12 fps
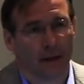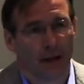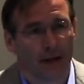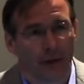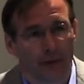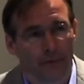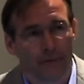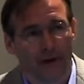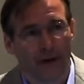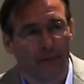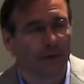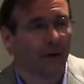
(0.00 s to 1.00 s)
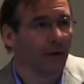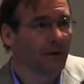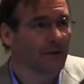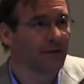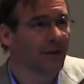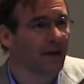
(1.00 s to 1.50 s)
another file for all the
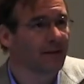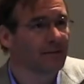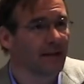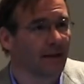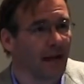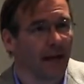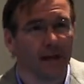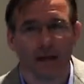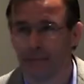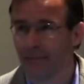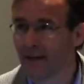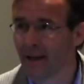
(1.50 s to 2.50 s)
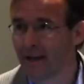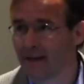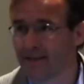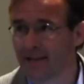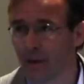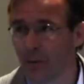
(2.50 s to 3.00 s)
synthetic data, a bit like a
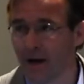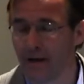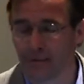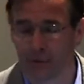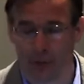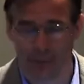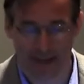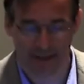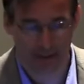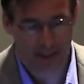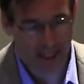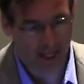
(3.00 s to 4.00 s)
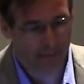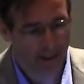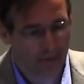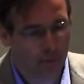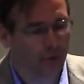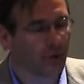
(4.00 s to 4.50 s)
SegWi format, and
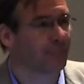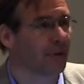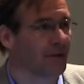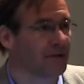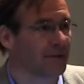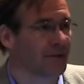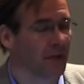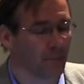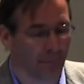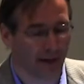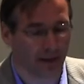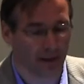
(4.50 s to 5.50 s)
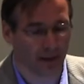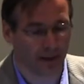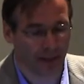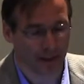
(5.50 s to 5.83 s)
then do the processing in parallel.